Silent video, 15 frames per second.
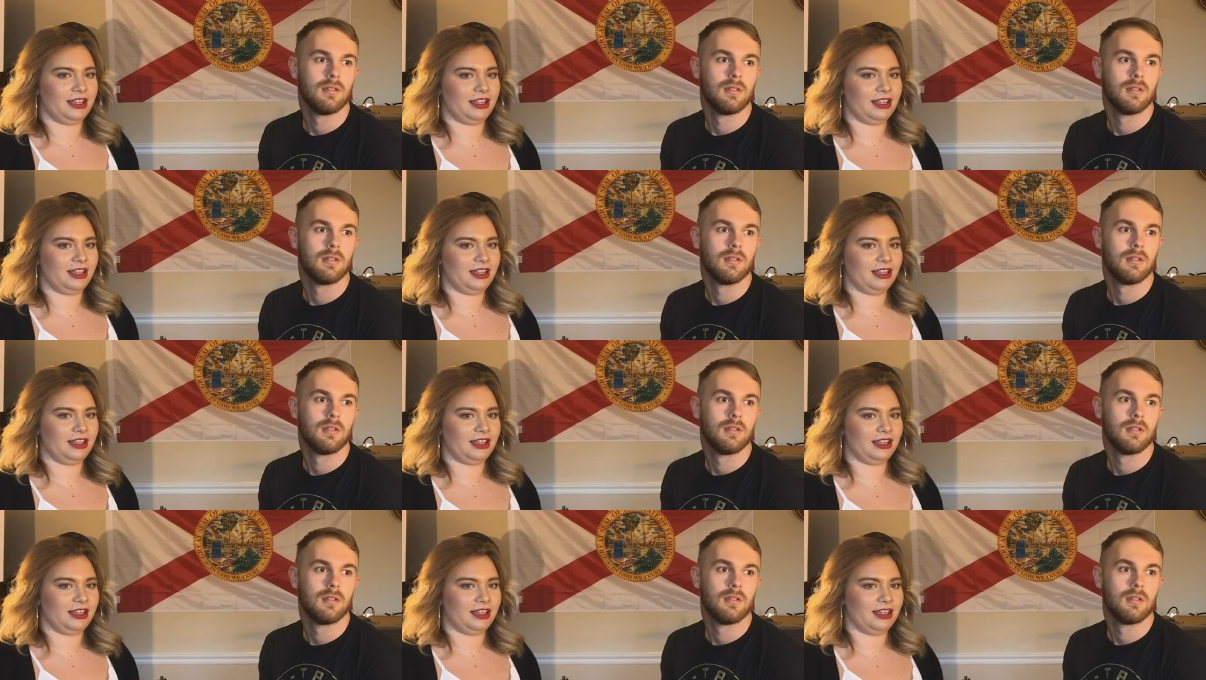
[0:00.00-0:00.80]

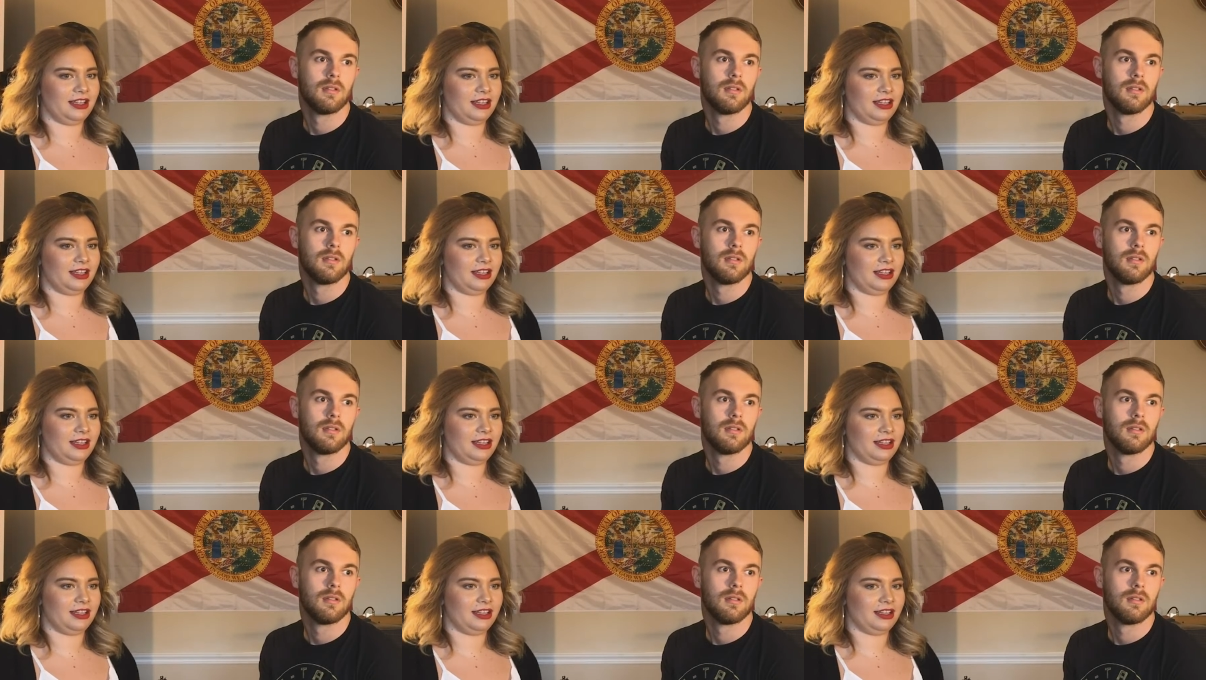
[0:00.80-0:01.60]

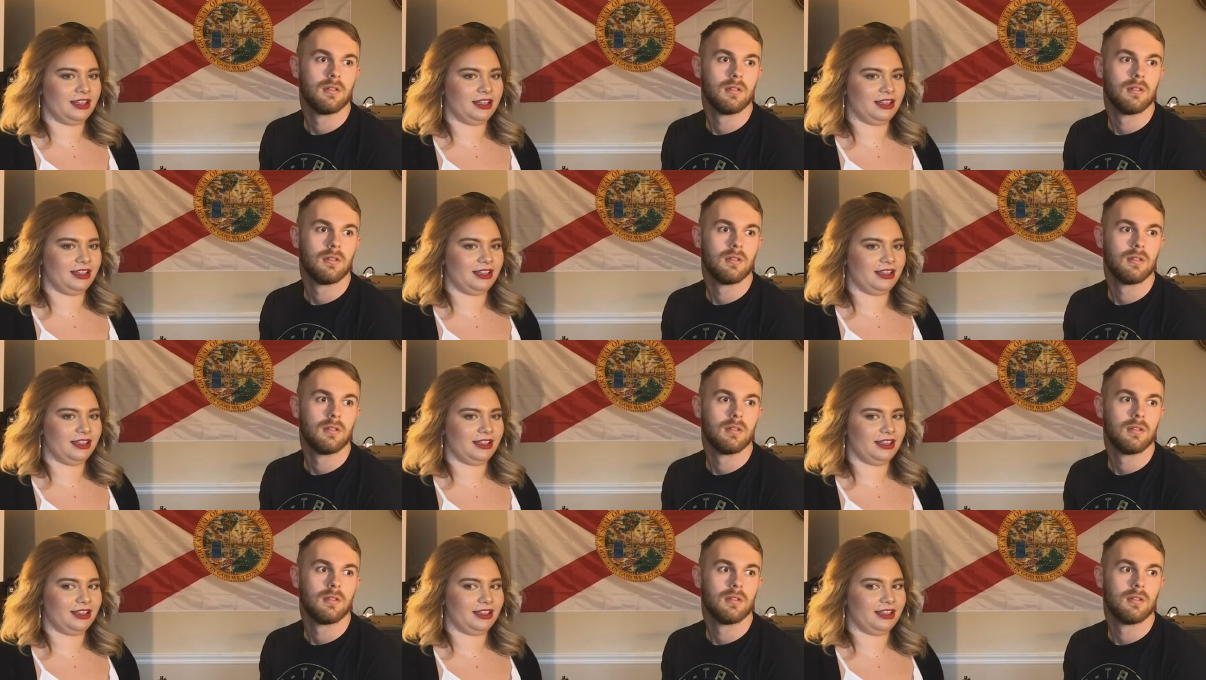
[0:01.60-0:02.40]

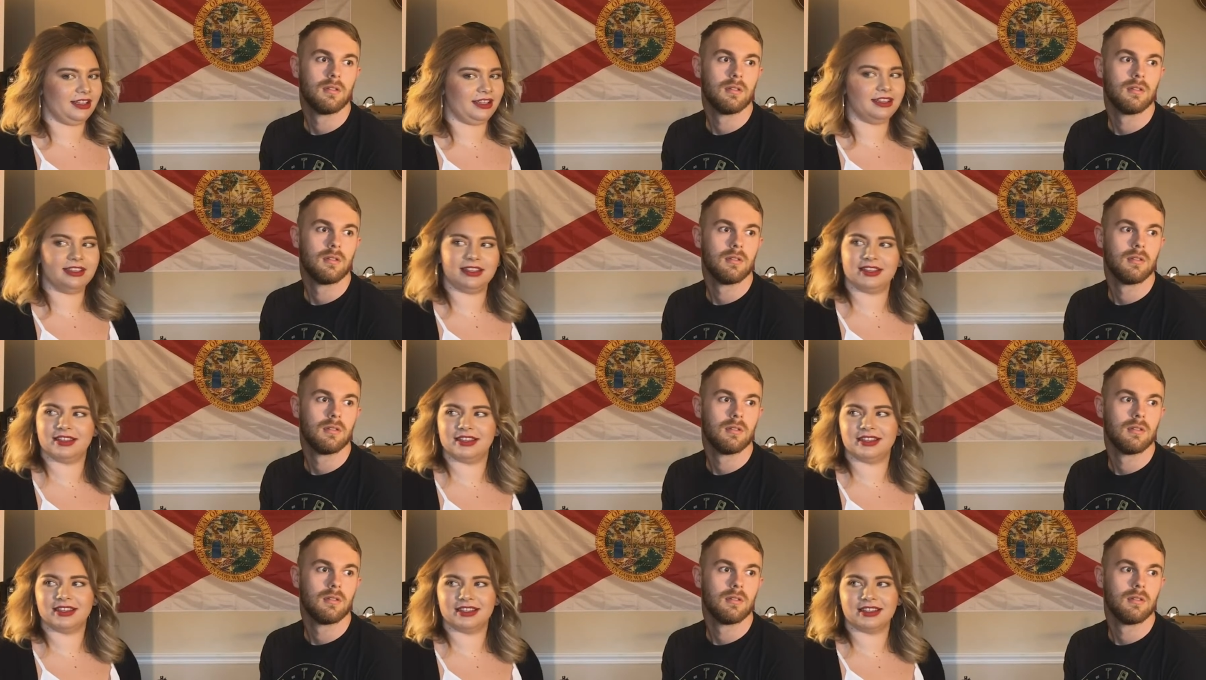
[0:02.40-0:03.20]

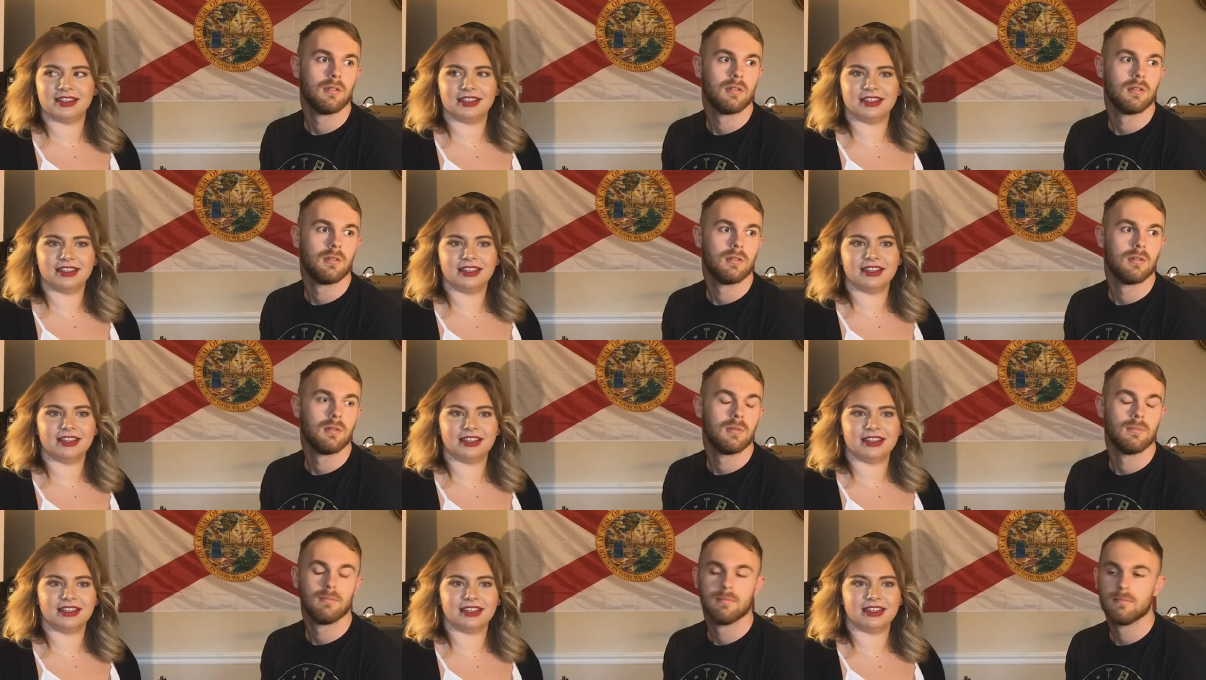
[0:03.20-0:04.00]

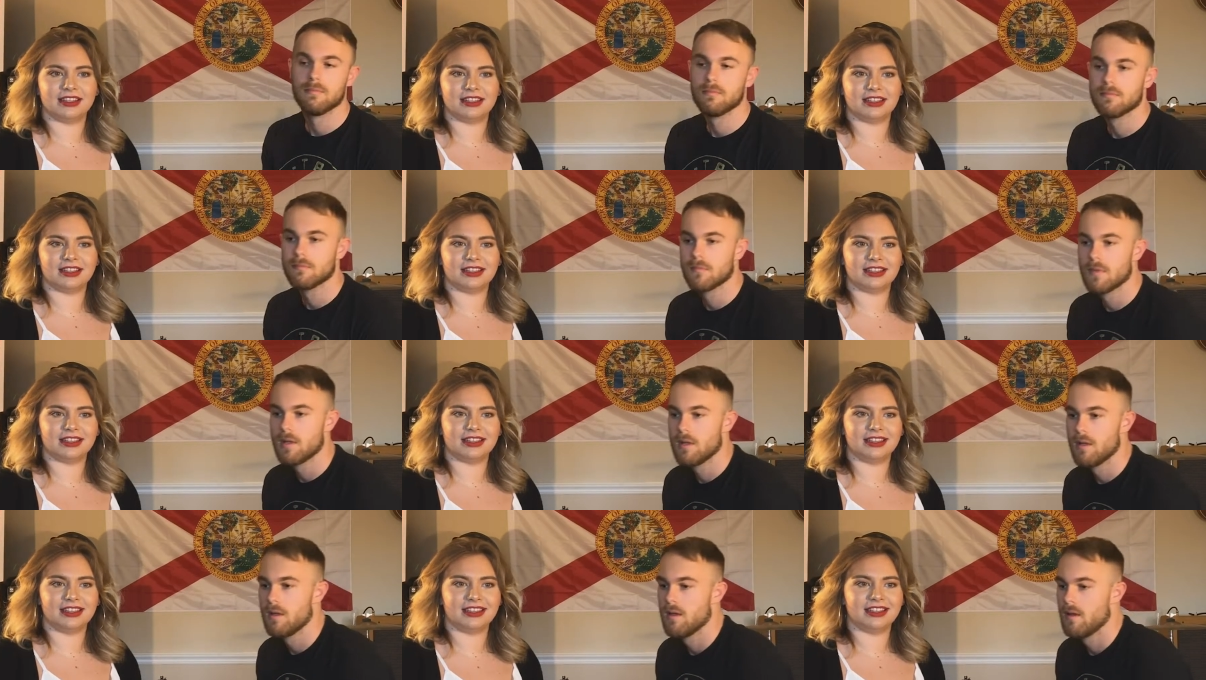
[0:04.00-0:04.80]

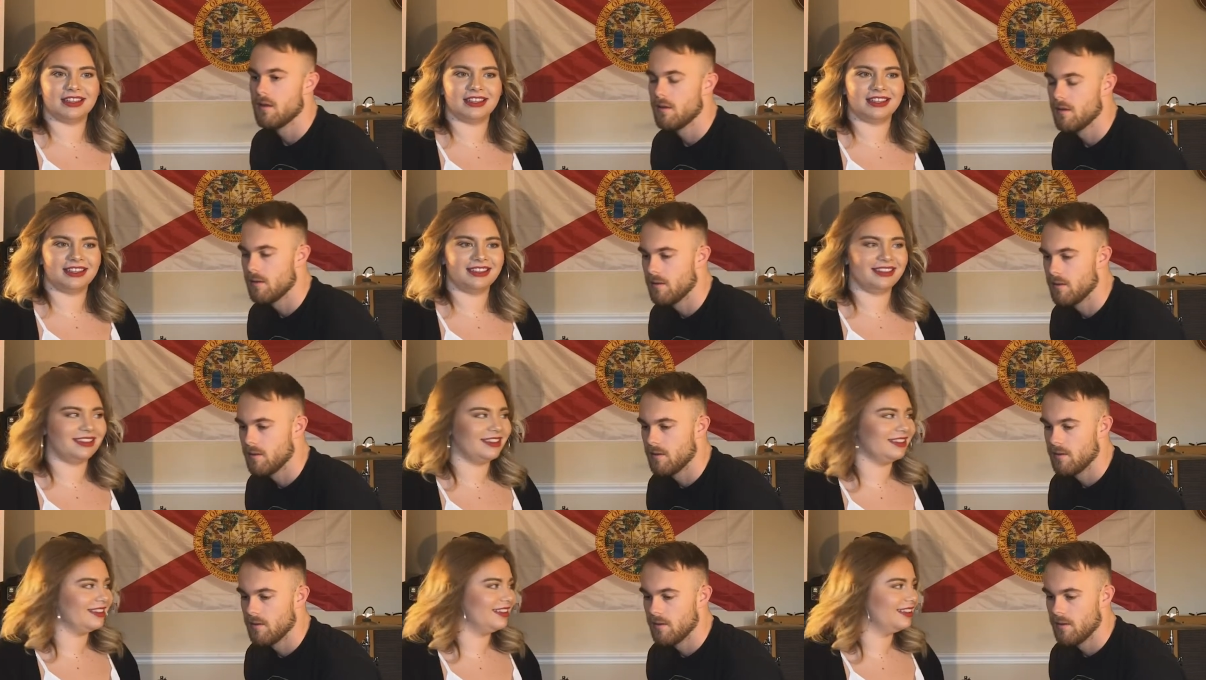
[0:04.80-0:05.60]

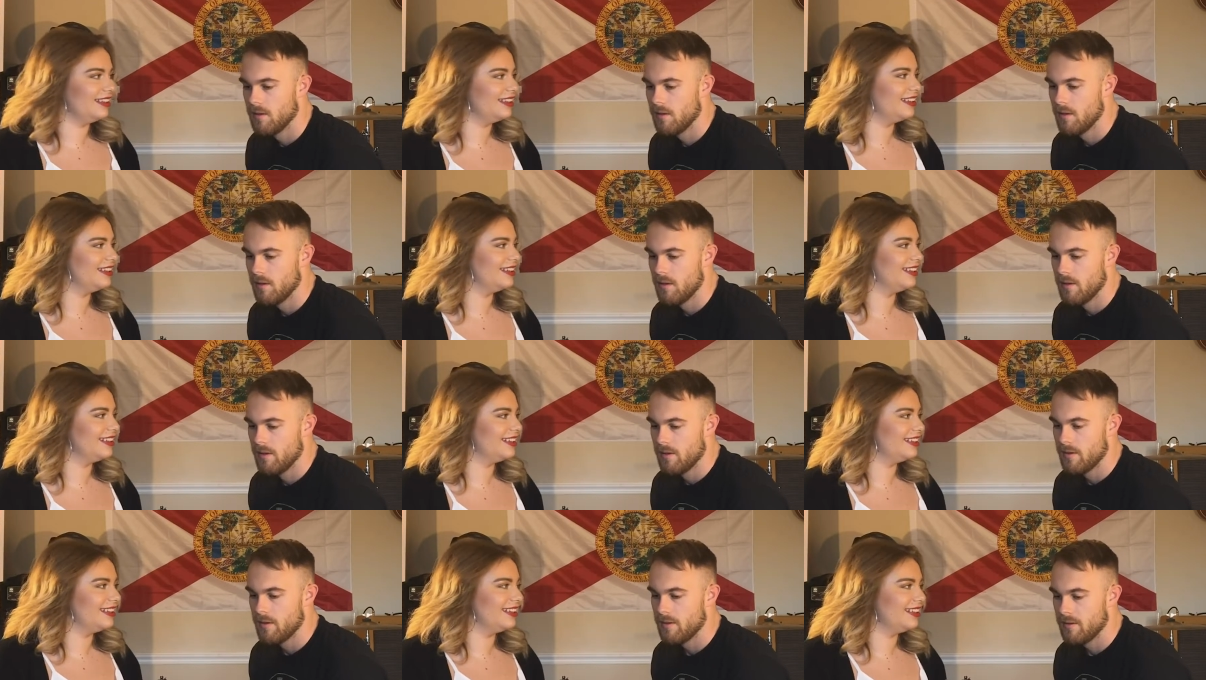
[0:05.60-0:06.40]

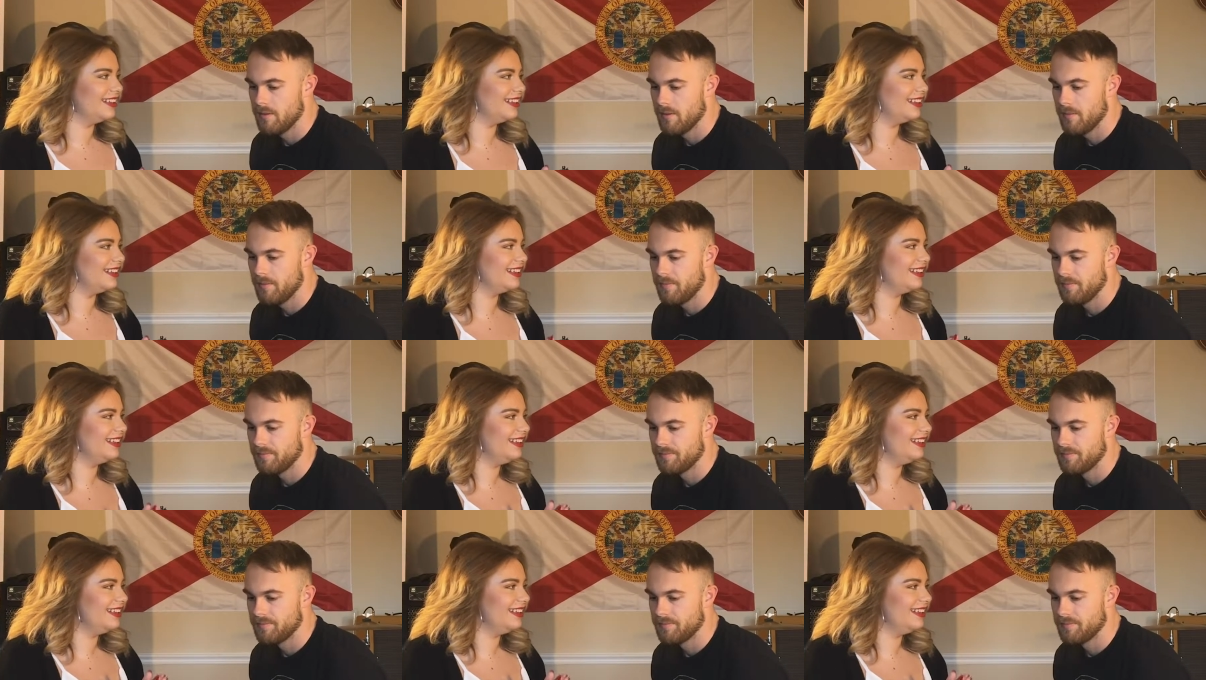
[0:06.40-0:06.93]
(silence)